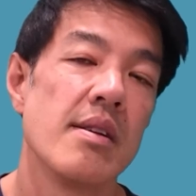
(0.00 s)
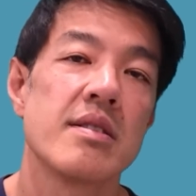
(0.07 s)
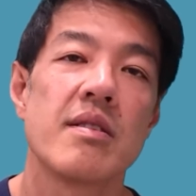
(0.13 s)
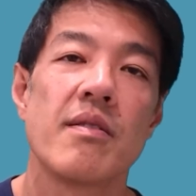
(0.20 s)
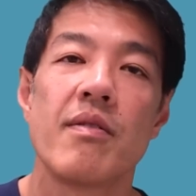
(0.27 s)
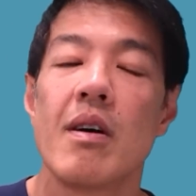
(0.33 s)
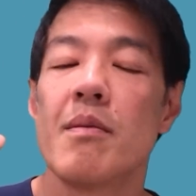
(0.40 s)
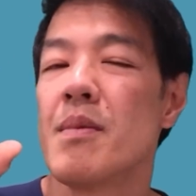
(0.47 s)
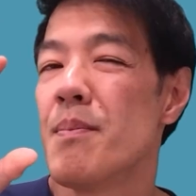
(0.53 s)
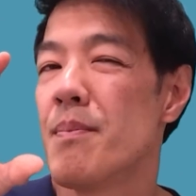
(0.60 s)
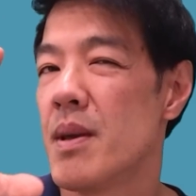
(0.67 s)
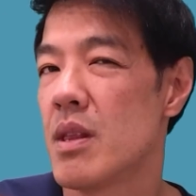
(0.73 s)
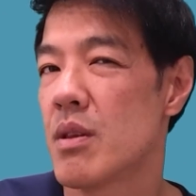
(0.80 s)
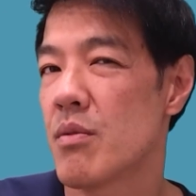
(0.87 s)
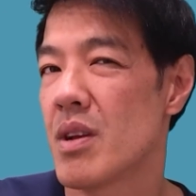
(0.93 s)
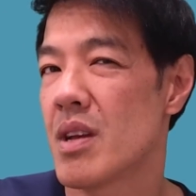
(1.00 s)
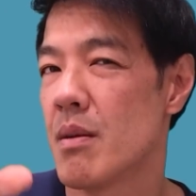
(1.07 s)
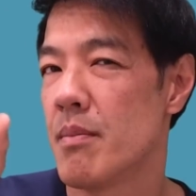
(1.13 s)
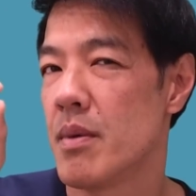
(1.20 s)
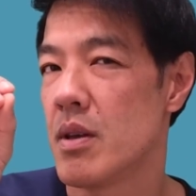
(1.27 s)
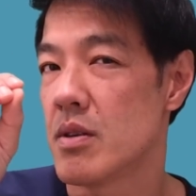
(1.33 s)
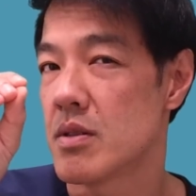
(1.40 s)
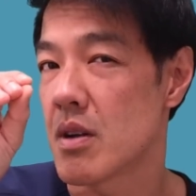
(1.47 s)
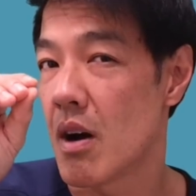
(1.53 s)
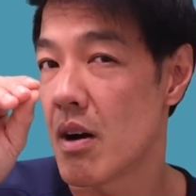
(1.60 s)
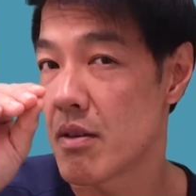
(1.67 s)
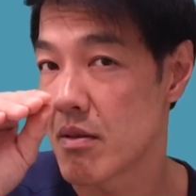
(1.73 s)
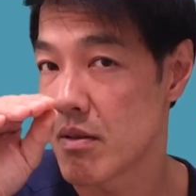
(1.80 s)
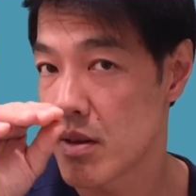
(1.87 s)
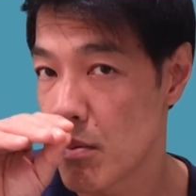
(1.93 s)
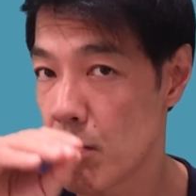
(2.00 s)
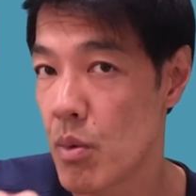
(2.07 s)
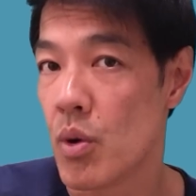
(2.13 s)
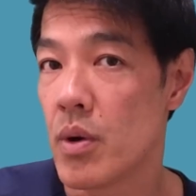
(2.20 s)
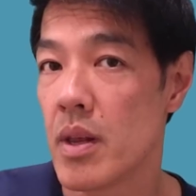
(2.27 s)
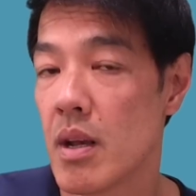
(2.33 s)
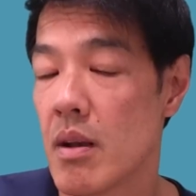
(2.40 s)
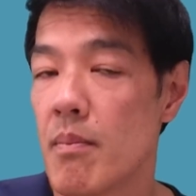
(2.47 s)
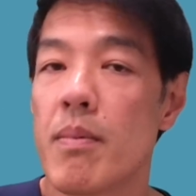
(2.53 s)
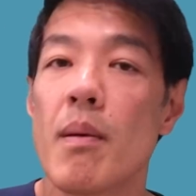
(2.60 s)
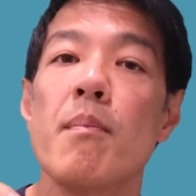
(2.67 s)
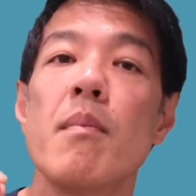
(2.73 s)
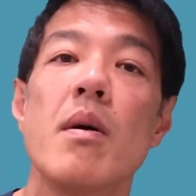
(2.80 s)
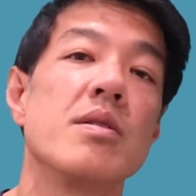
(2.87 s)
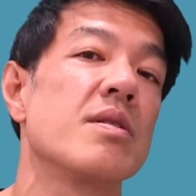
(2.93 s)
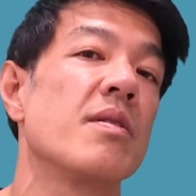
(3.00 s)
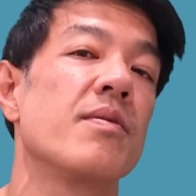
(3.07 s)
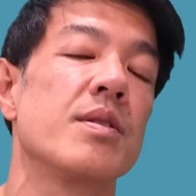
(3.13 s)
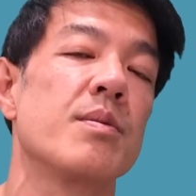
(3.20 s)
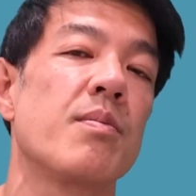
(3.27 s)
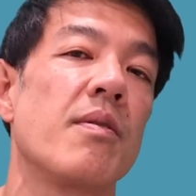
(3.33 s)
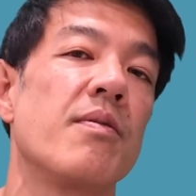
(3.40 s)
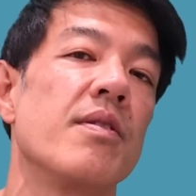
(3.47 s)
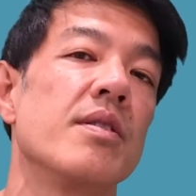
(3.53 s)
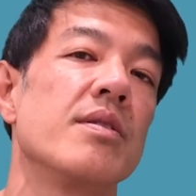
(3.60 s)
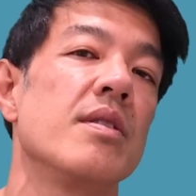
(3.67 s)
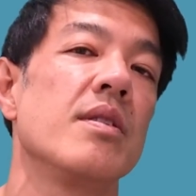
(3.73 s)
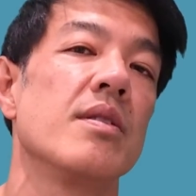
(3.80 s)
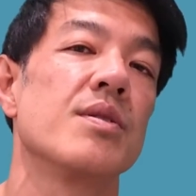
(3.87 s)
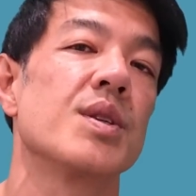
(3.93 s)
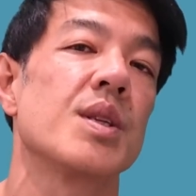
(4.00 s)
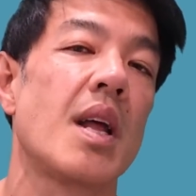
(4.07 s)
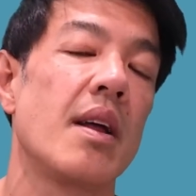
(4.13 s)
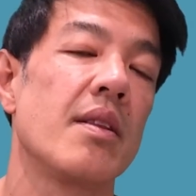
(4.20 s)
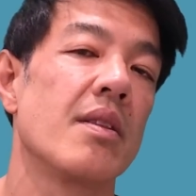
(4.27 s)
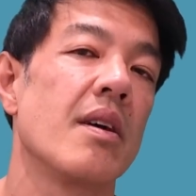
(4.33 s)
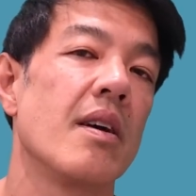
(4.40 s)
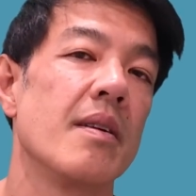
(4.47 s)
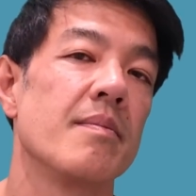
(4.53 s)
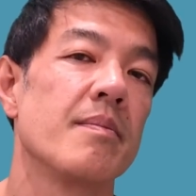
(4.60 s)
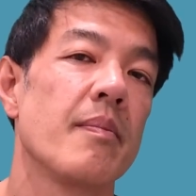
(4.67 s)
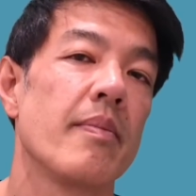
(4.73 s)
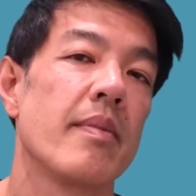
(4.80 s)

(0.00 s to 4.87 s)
So vitamin B3 can be used either in the morning, but most of us prefer to use it at night.